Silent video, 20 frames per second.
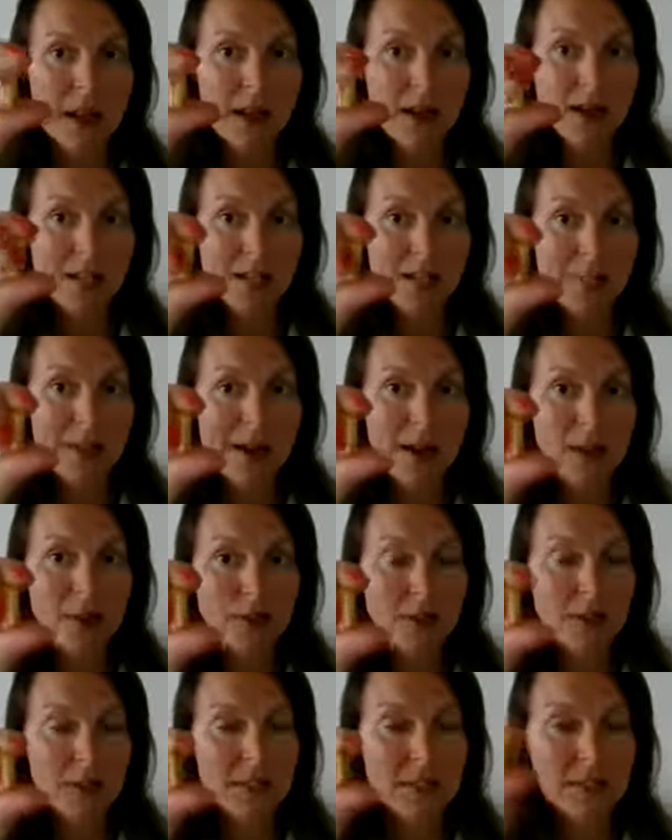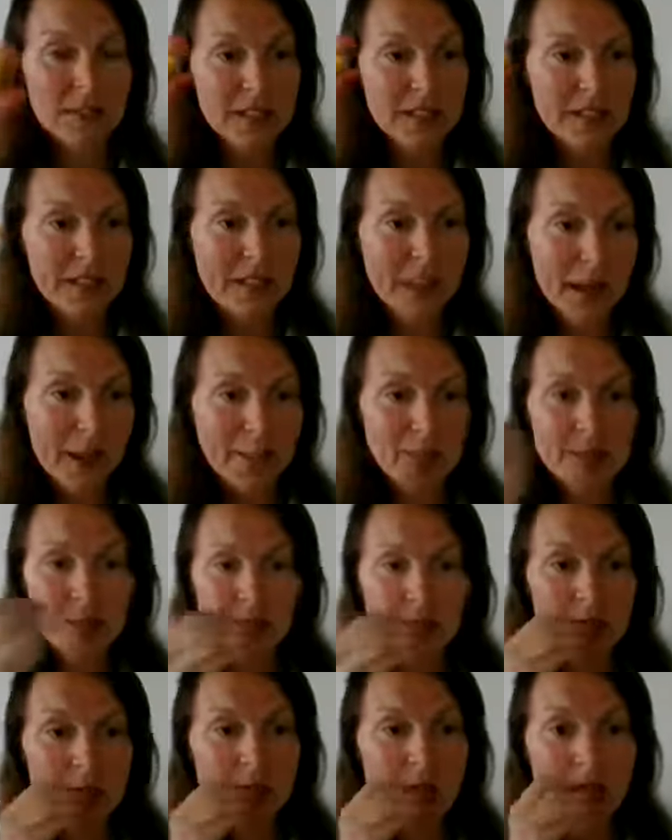uh, it's a powder inside a
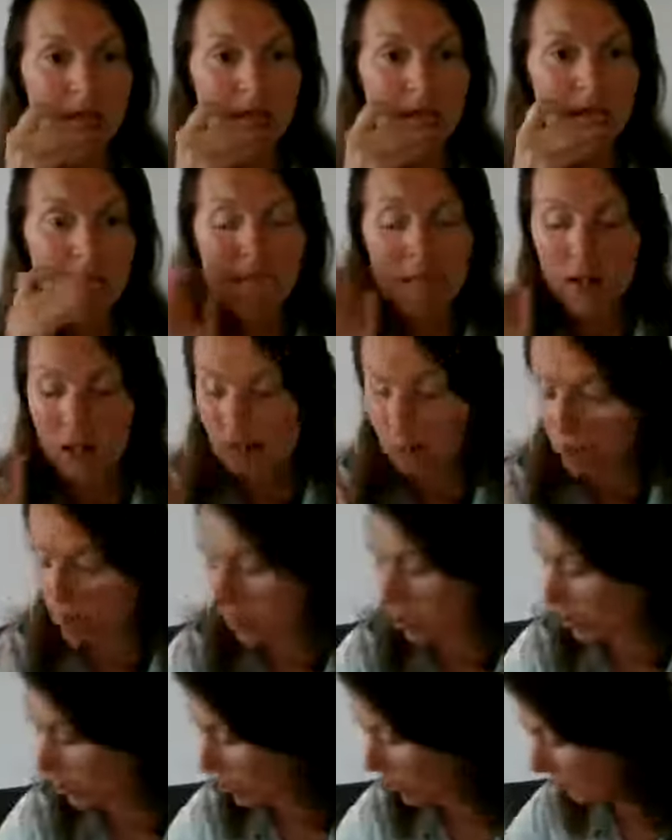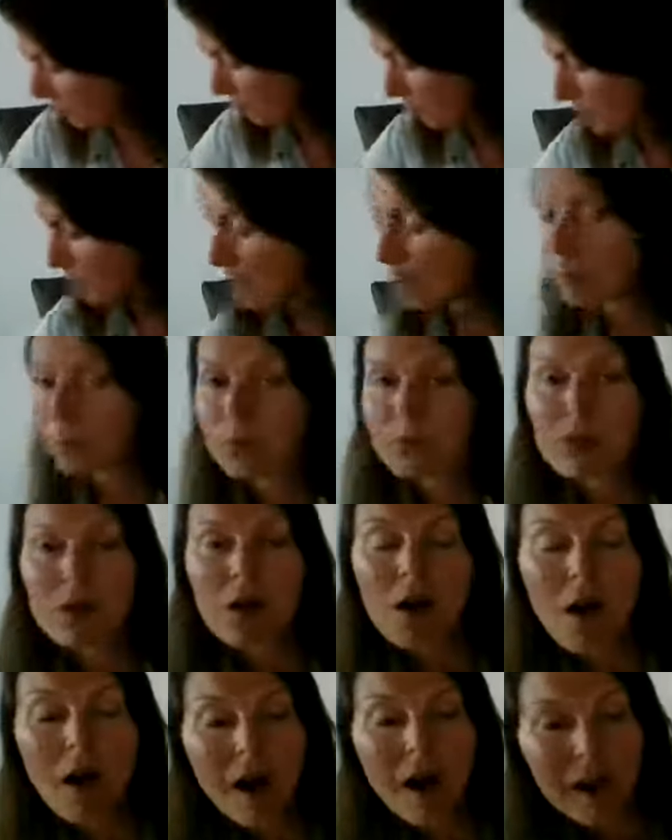capsule. So,
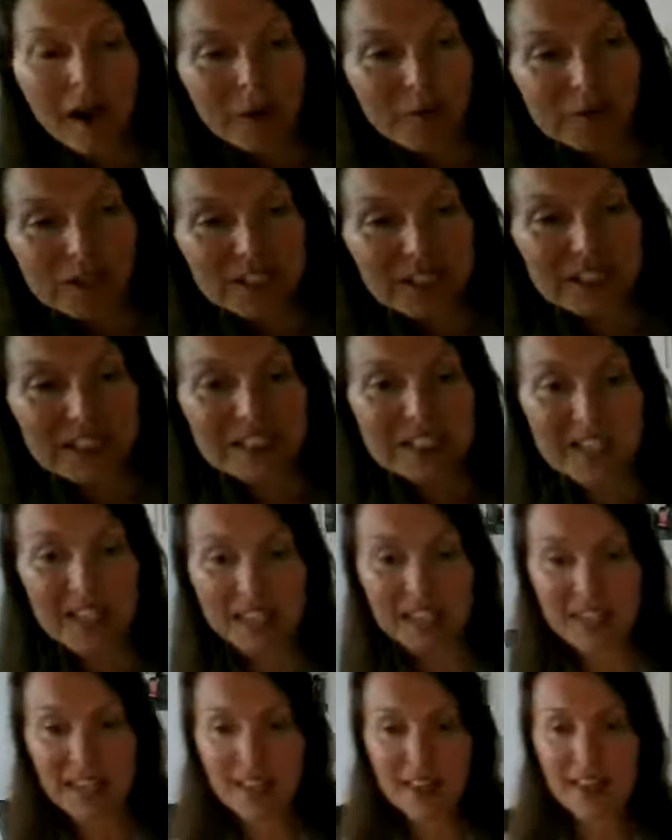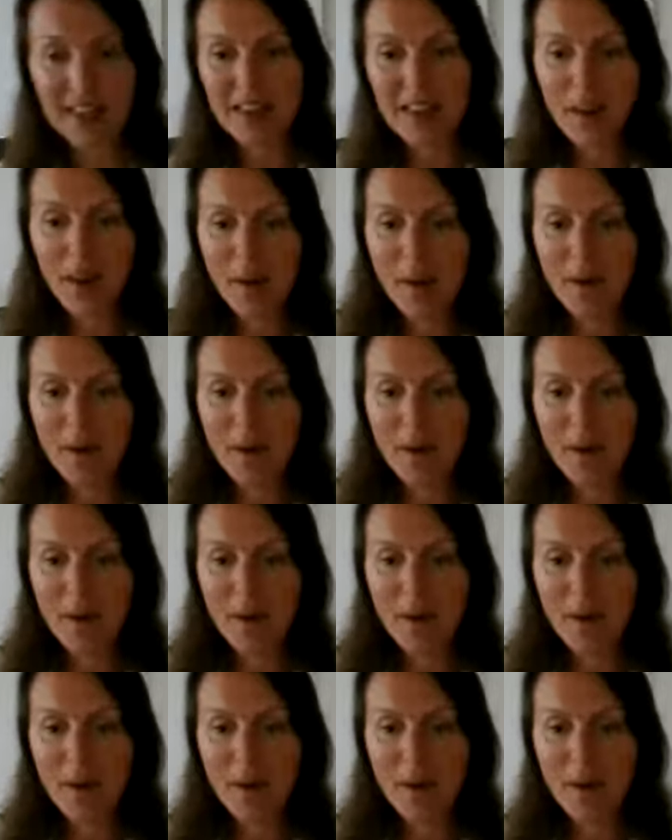I'm just going to take it.